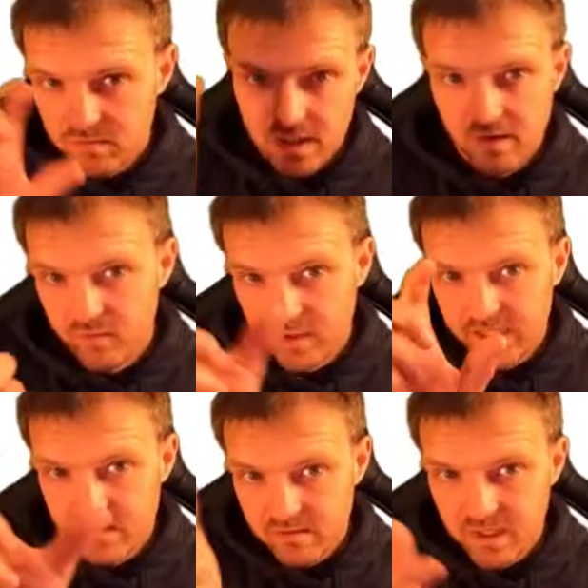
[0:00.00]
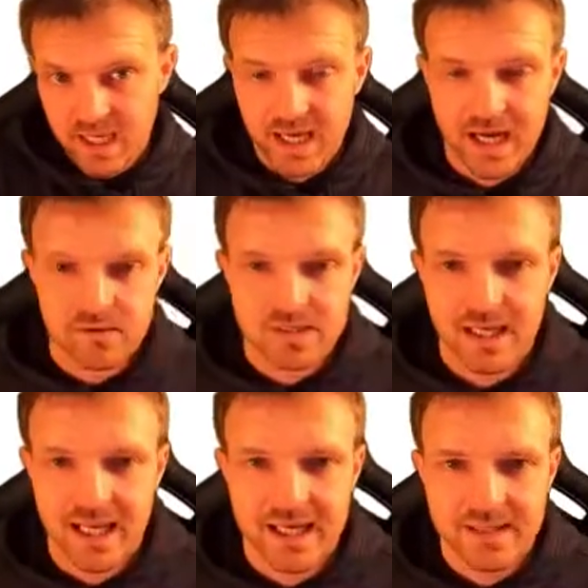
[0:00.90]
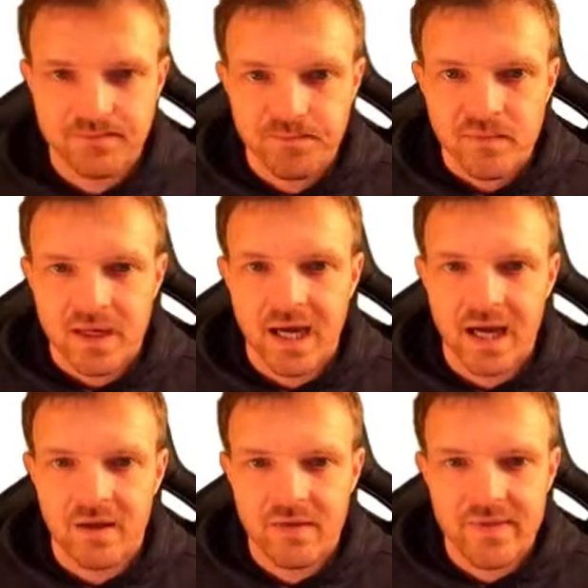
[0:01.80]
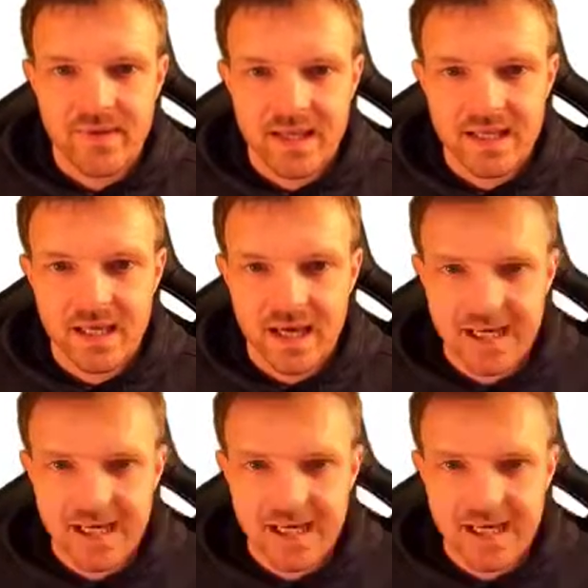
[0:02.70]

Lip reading: covering, the outer layer. Then the